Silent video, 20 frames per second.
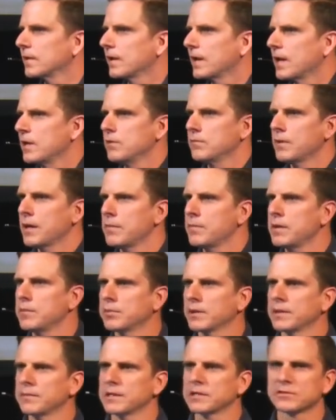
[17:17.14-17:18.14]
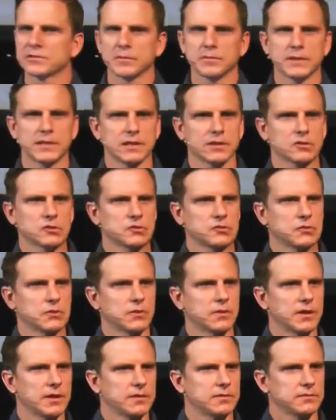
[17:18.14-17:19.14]
and you may be blaming somebody else
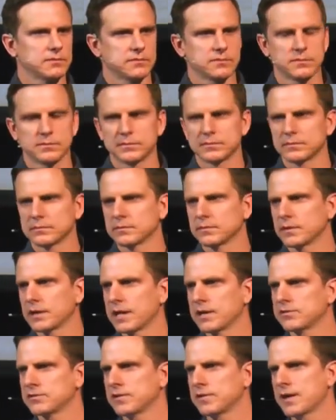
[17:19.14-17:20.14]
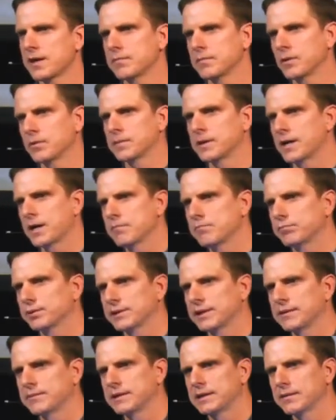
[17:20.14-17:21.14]
for it, is in that moment, I'm
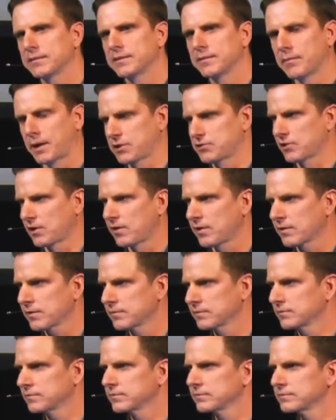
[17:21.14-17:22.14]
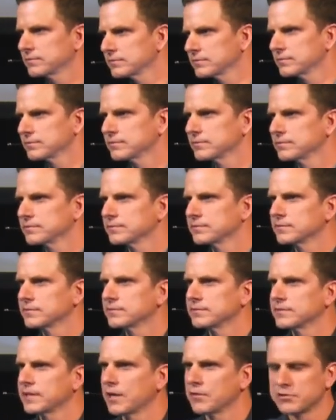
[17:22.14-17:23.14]
blaming my dog.
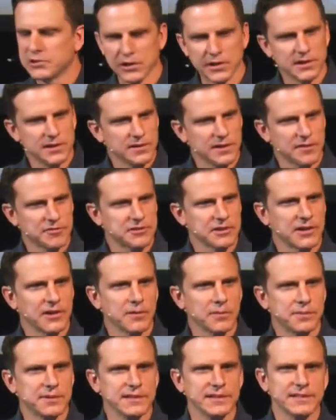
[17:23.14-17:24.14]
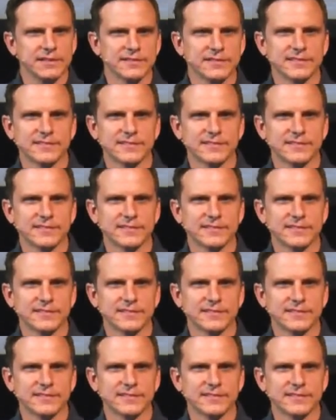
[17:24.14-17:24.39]
How dare you have to go pee?